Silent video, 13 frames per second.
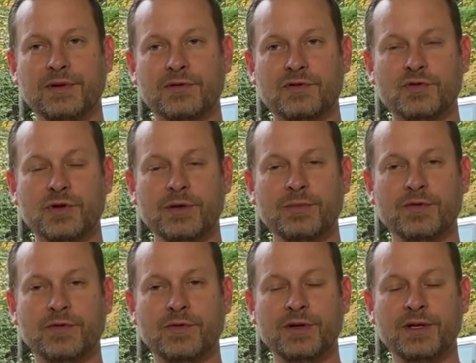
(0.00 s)

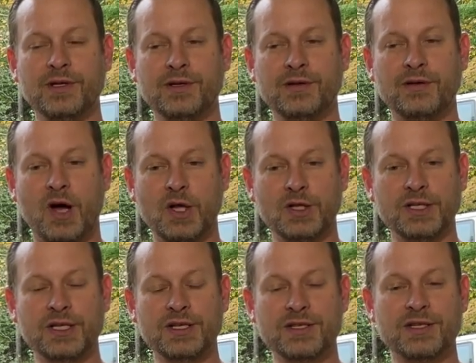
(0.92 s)
treatment-free
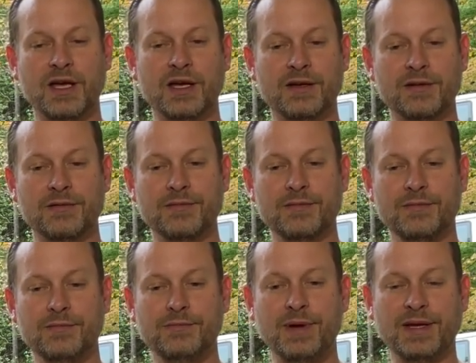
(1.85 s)
colonies that
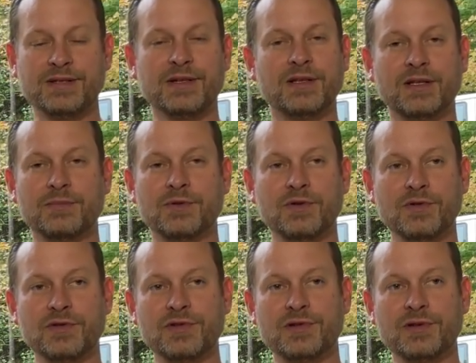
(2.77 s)
basically
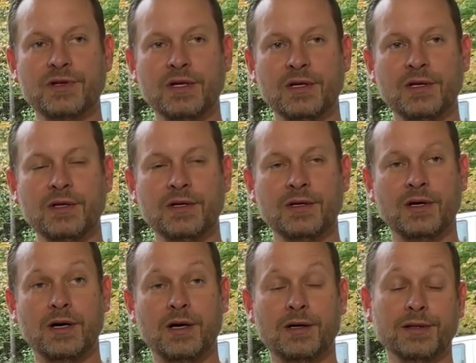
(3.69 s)
produce
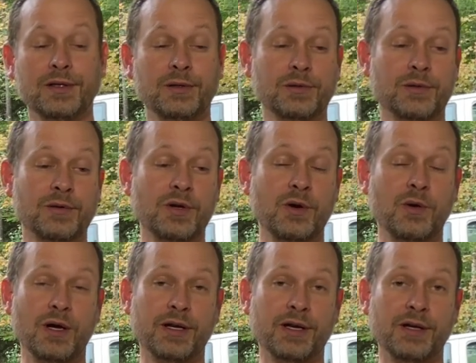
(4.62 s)
little or no
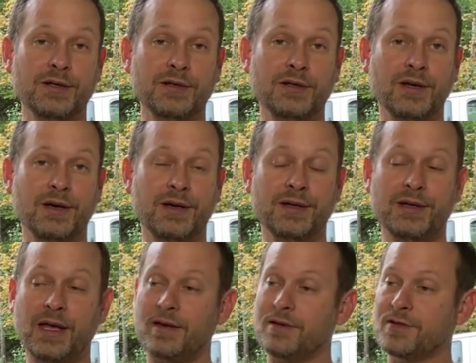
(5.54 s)
honey, and
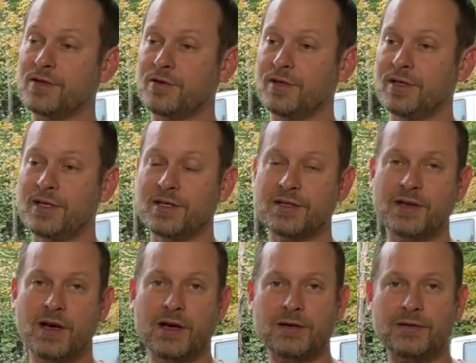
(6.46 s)
that certainly is
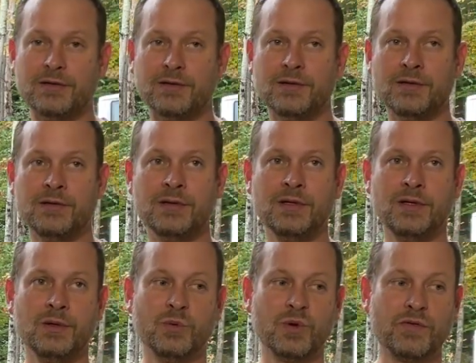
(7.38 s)
not
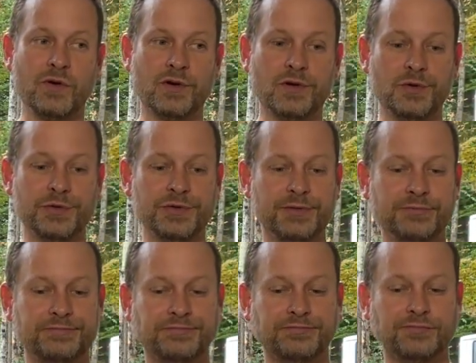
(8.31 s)
one of our goals.
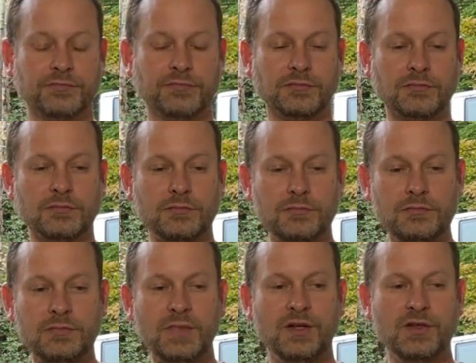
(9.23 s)

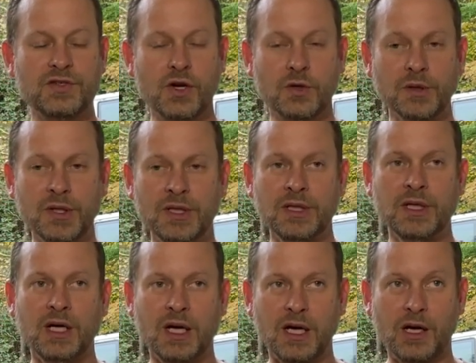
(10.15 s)
So
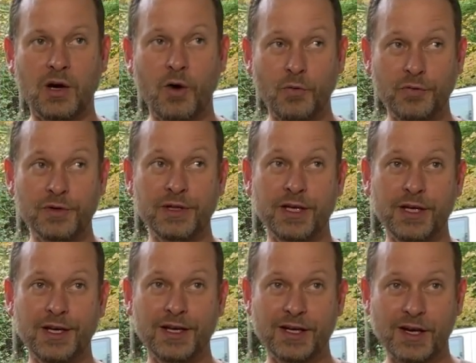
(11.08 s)

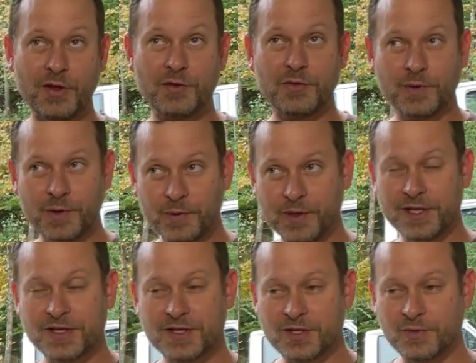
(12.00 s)
hopefully in another 3
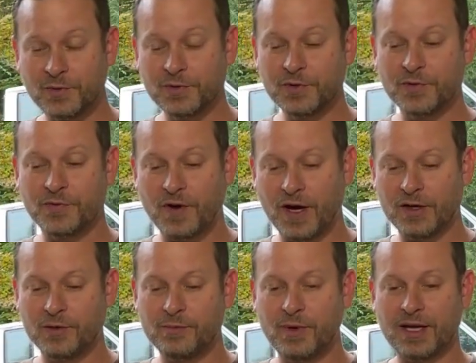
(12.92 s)
weeks we'll do
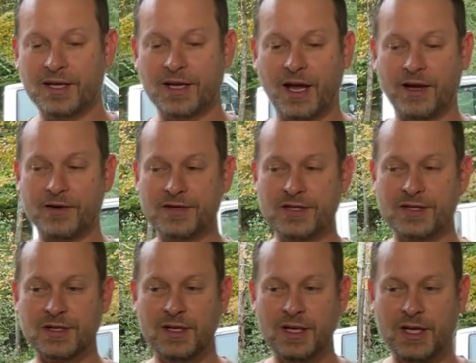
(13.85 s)
final mite
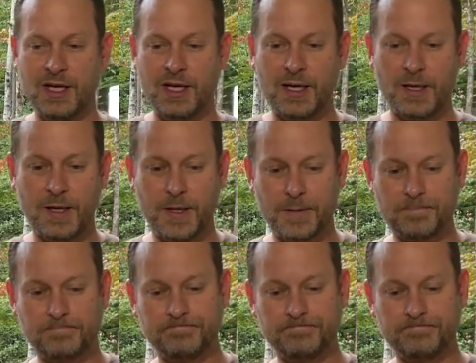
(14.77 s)
counts. I